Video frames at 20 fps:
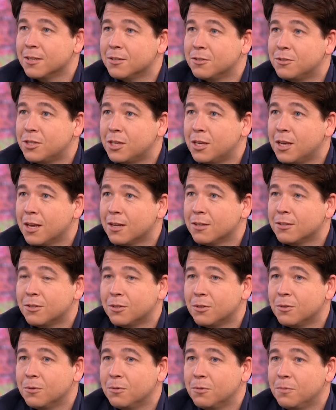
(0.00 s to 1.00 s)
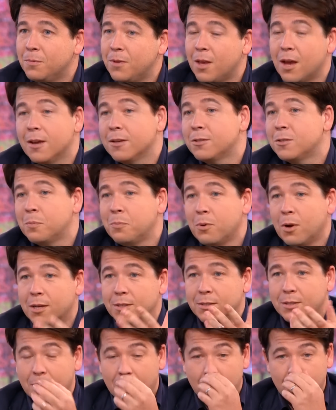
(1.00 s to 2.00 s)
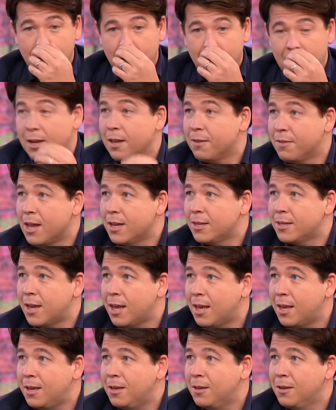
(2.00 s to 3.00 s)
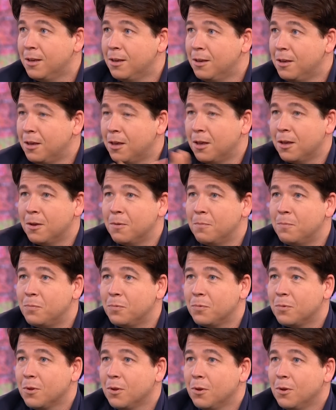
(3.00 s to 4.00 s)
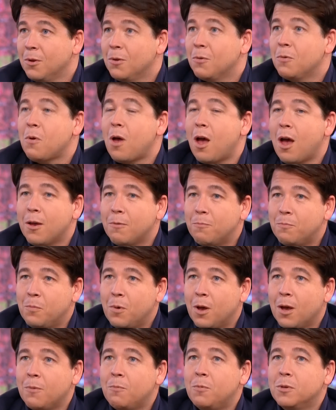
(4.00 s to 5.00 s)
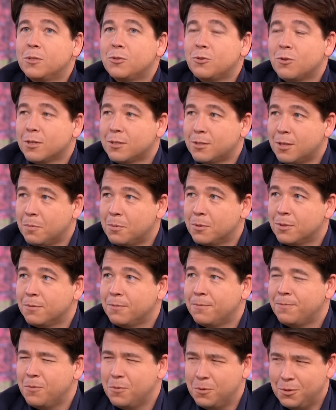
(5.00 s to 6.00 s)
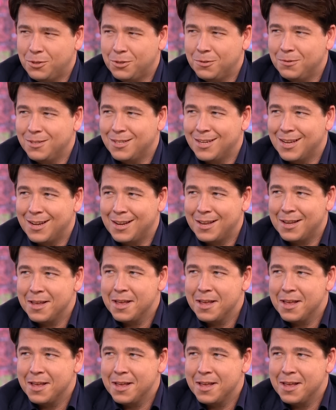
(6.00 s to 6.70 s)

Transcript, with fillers: And she had to... Yeah, I surprised her earlier that day. Um, you were dressed up, weren't you? I, you were... I was dressed up as a fortune teller.